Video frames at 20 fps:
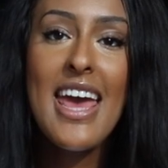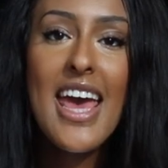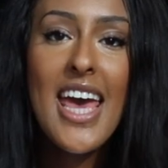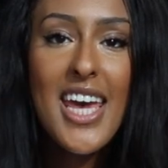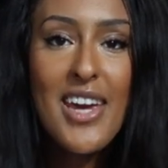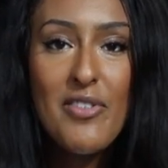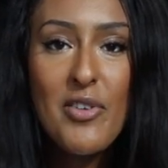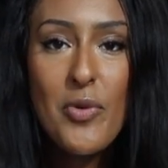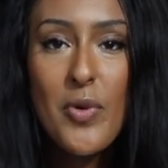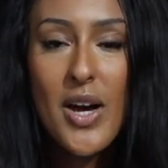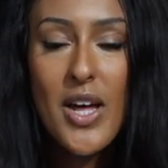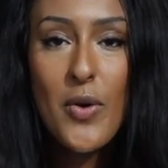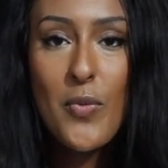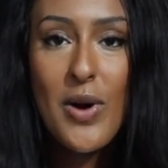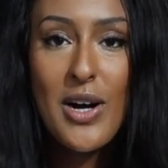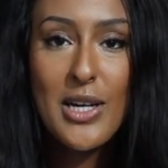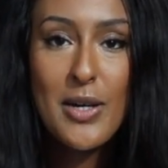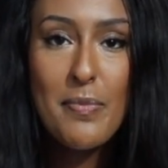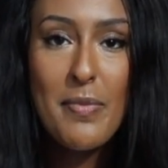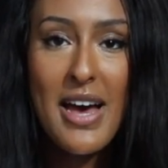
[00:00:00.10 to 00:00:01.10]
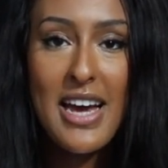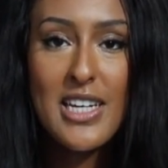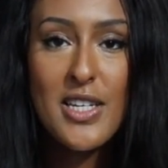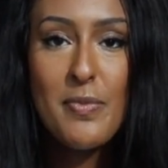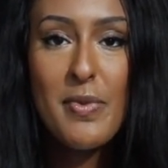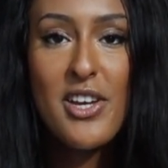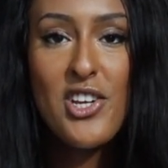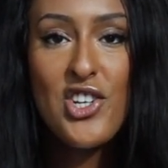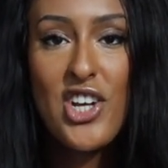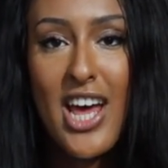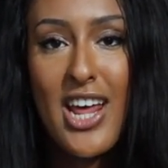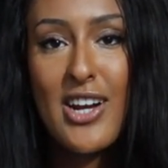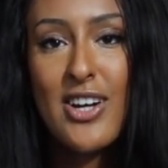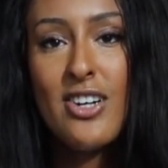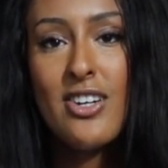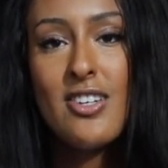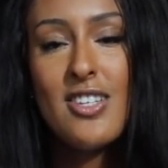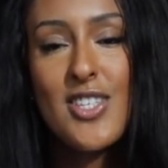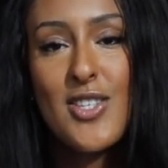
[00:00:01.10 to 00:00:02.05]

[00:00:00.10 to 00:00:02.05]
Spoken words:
Hey everyone, welcome back to my channel.